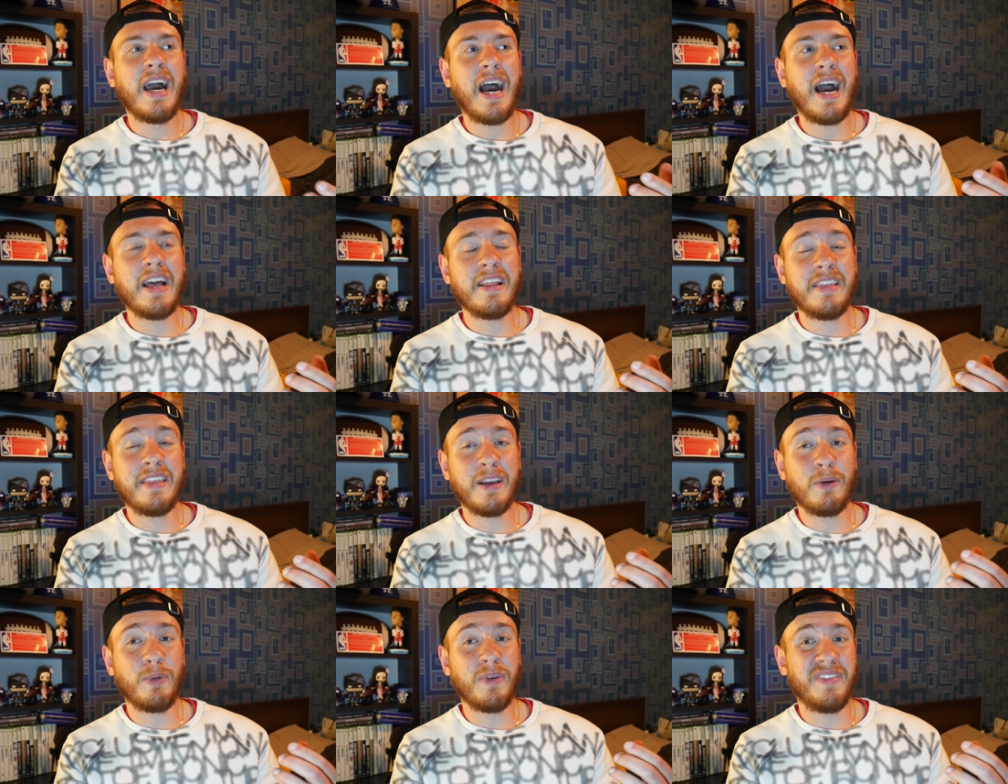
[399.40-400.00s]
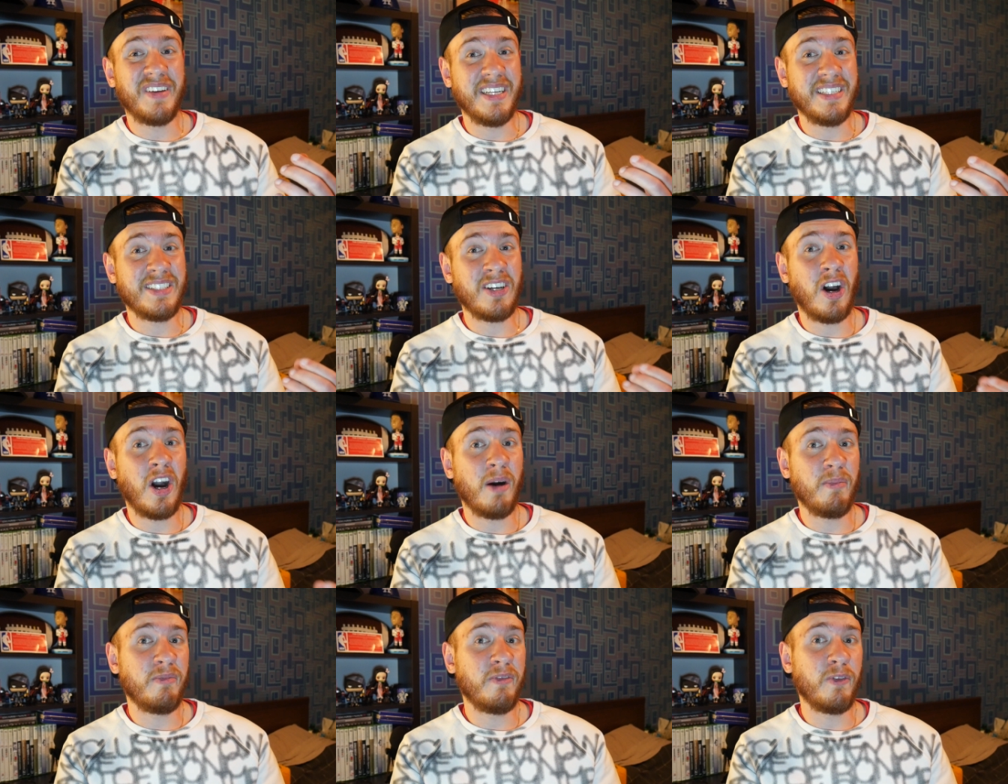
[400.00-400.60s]
I think with a
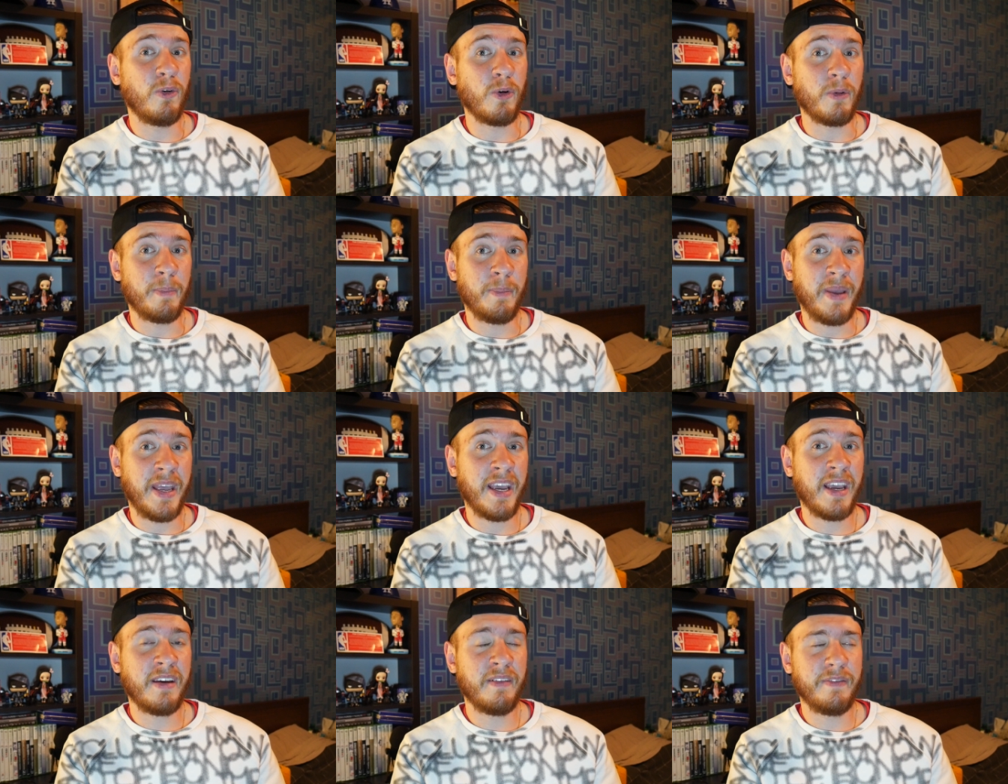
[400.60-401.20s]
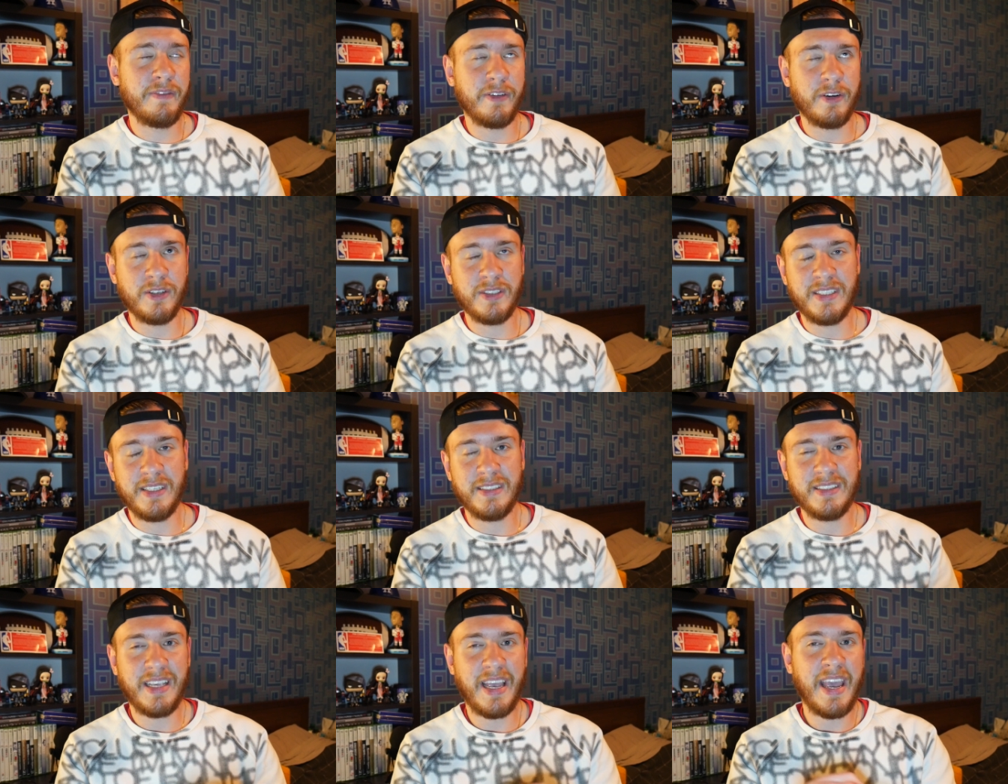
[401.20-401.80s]
top four pick
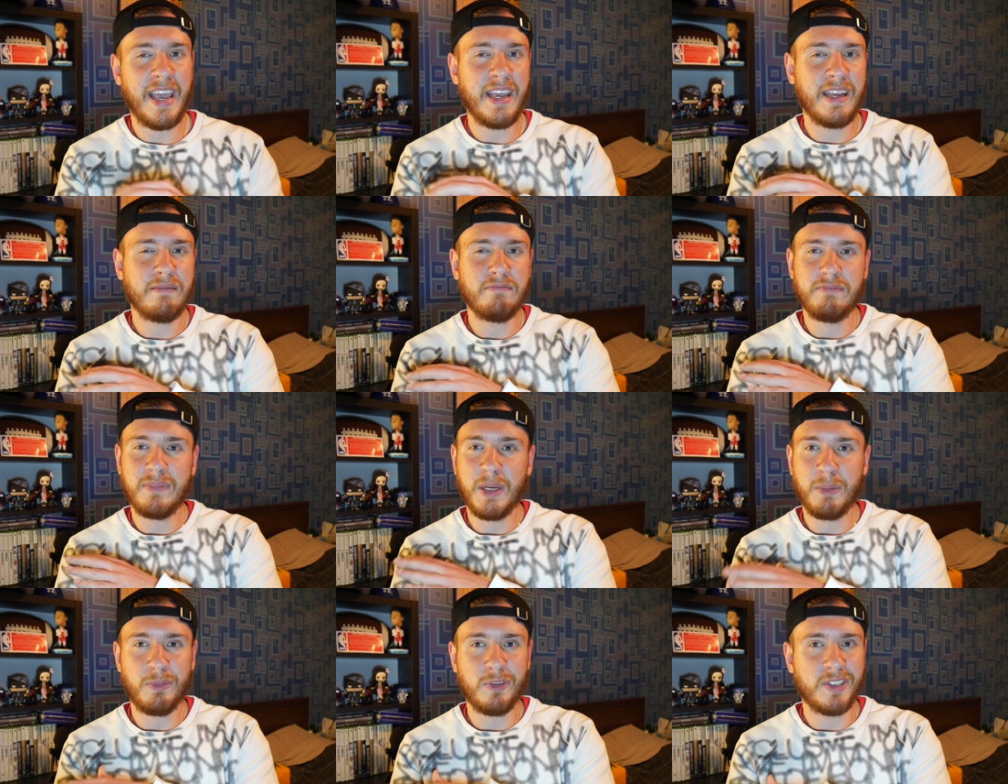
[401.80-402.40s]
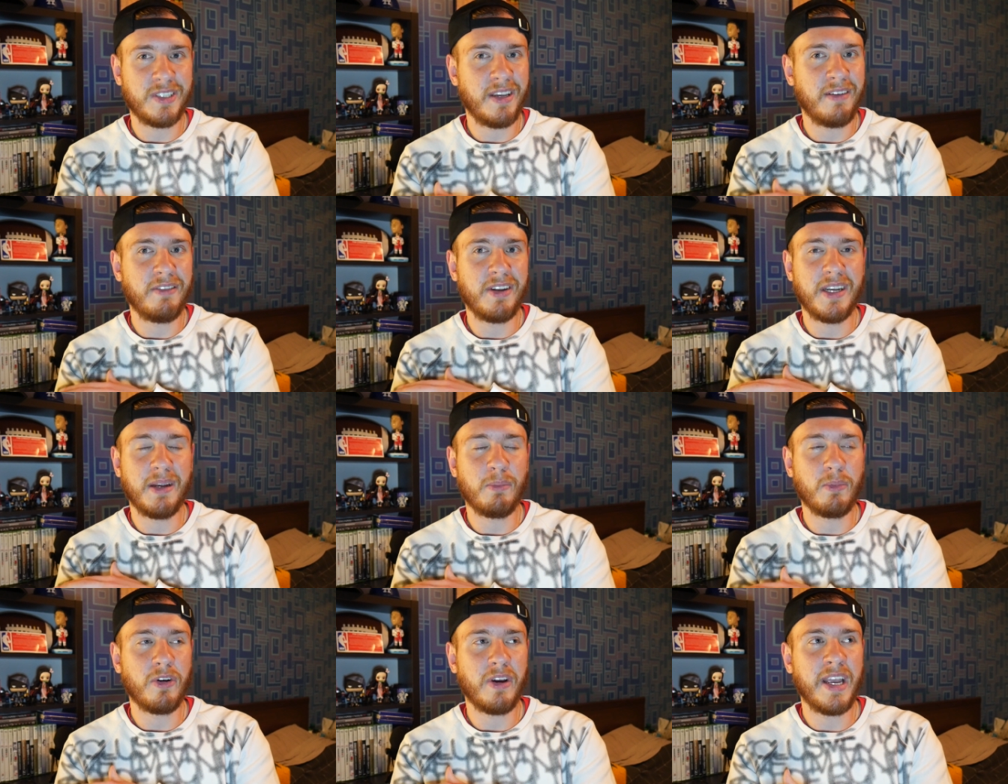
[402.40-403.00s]
versus a number seven,
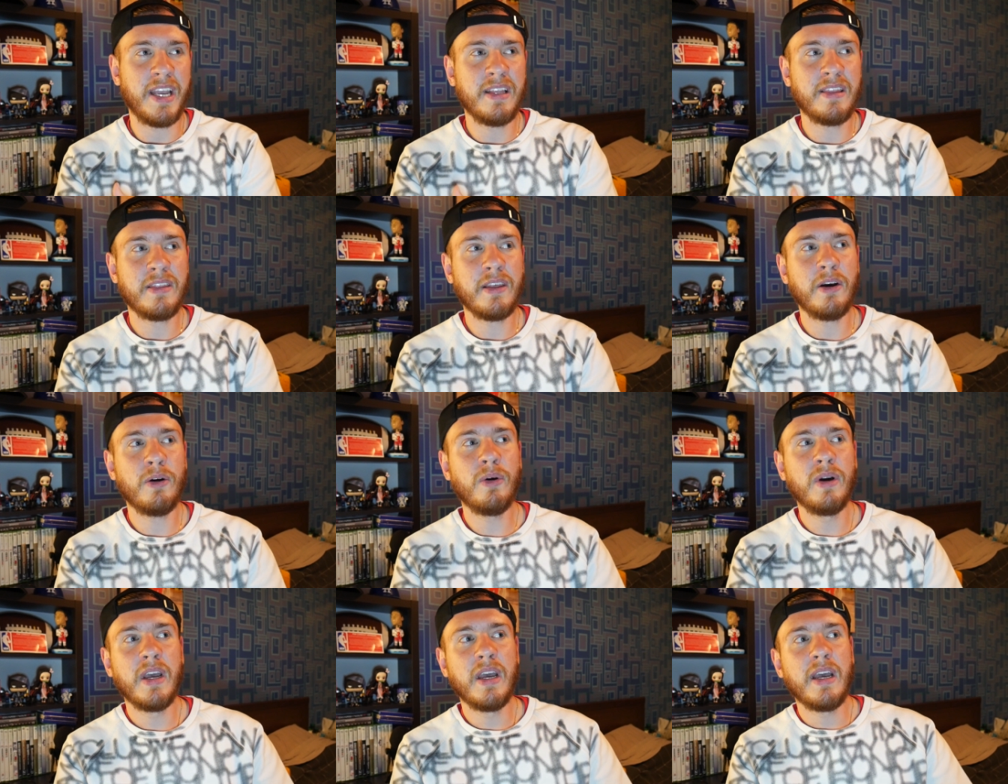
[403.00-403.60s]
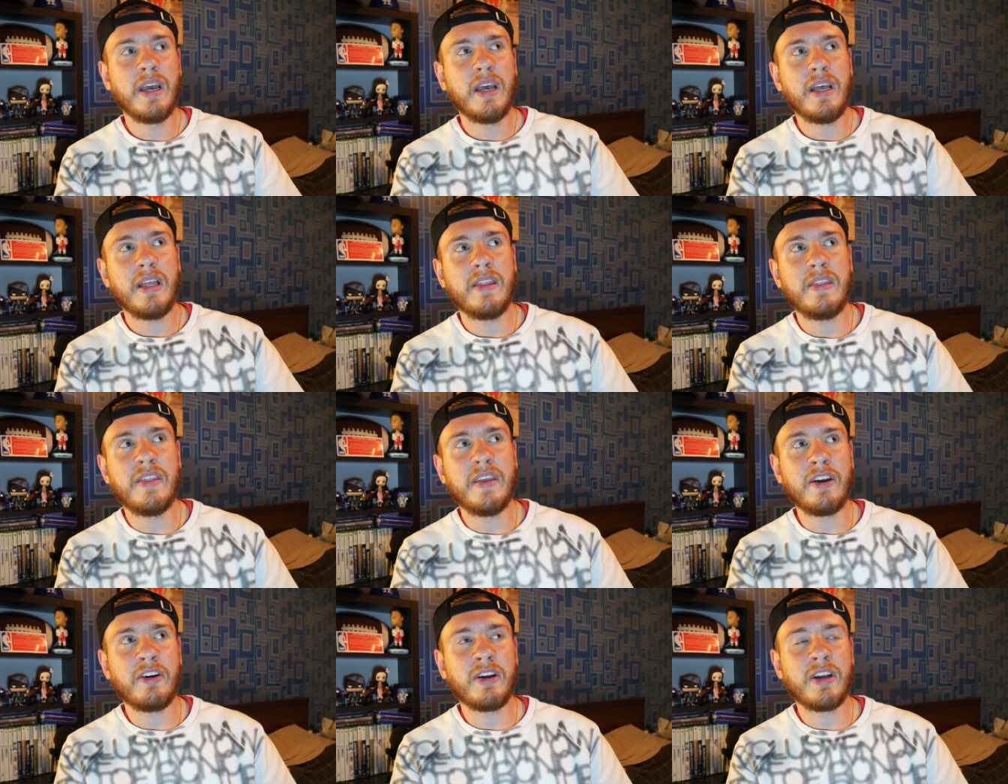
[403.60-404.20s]
number eight, though,
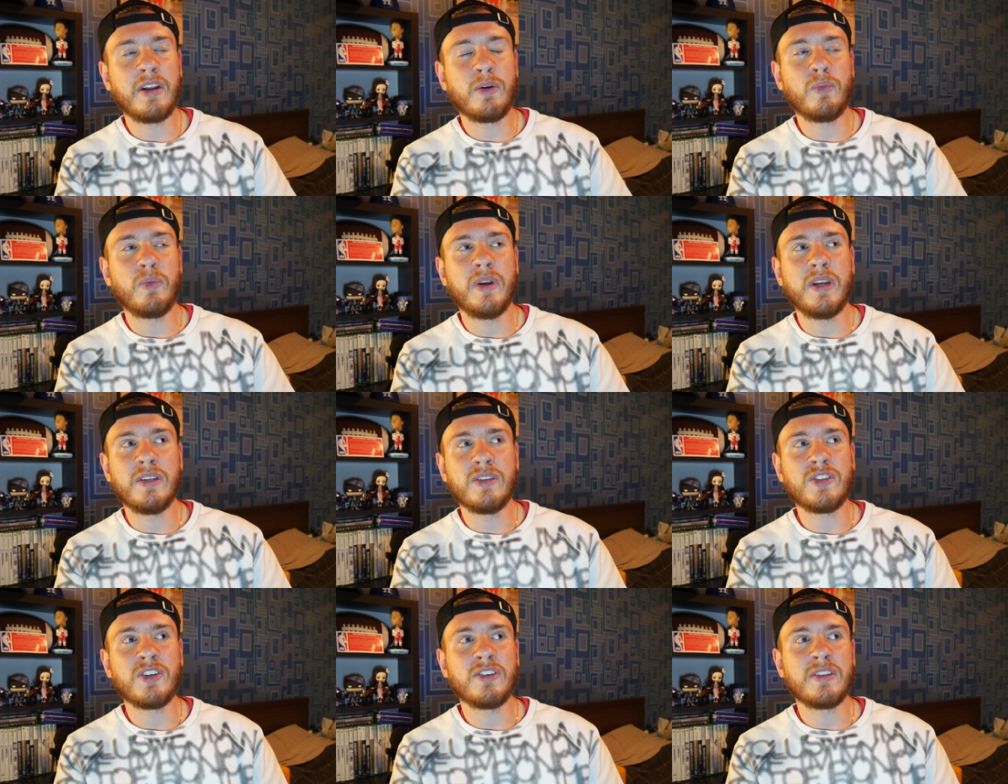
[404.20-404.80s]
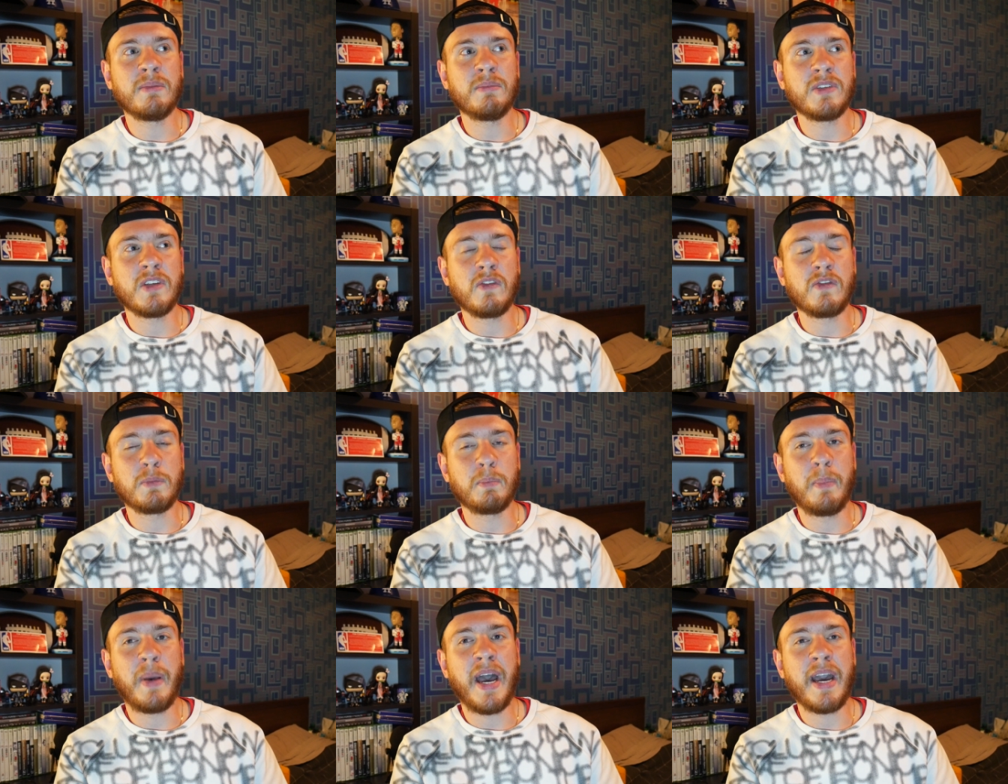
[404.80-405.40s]
they're going to reinsert
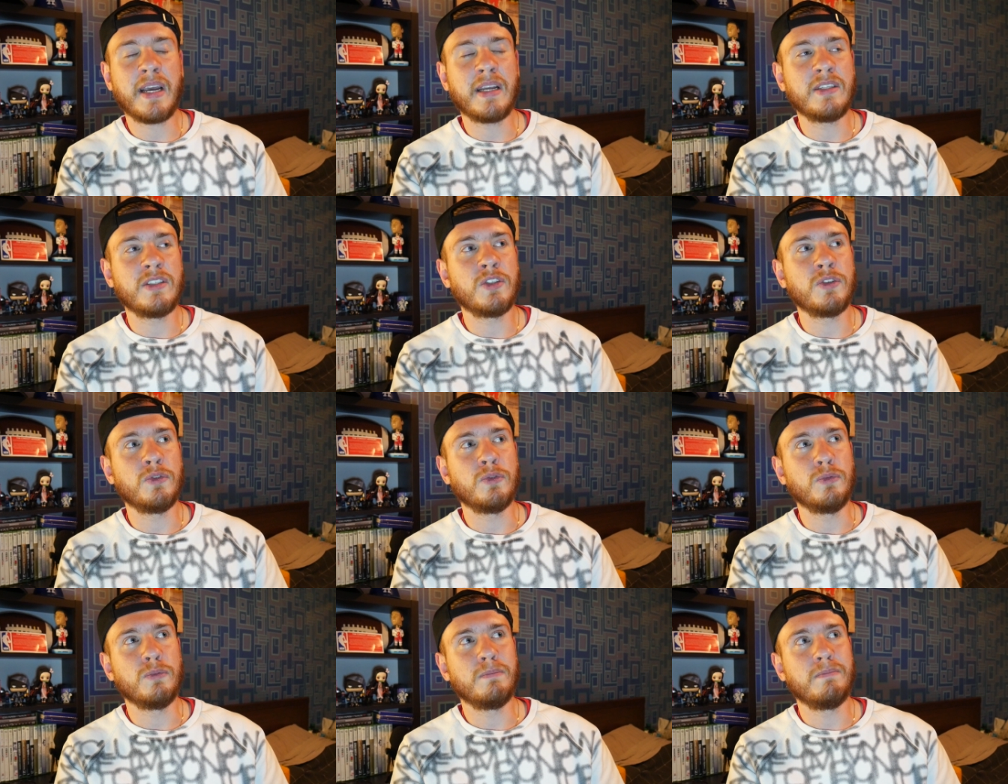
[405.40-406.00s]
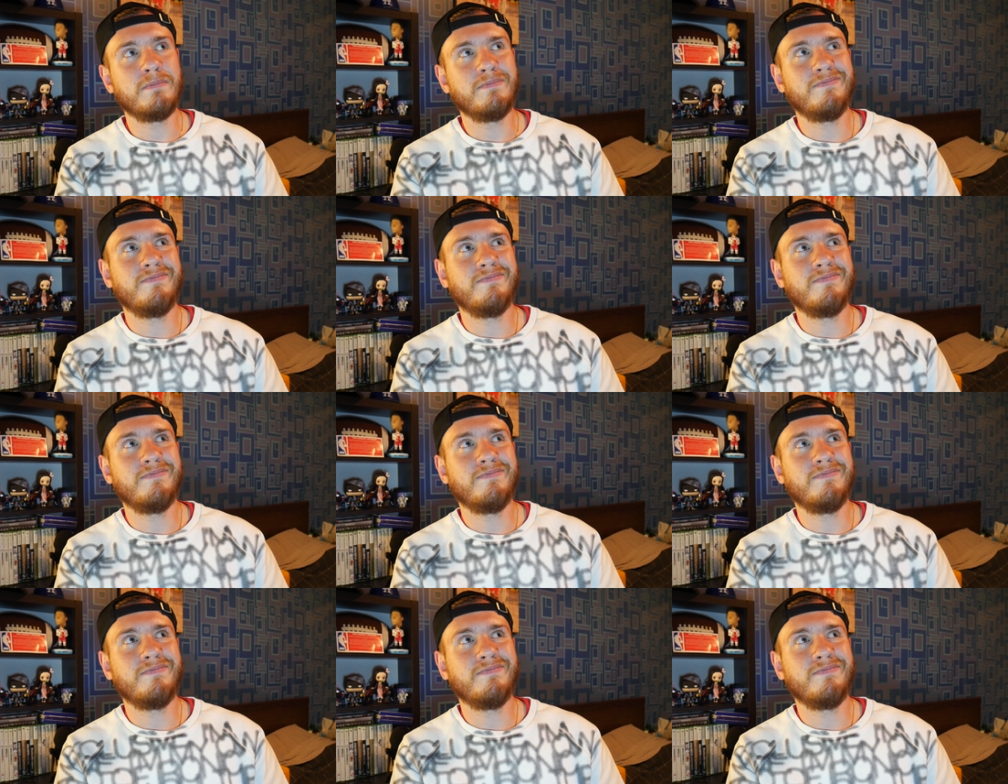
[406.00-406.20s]
themselves back into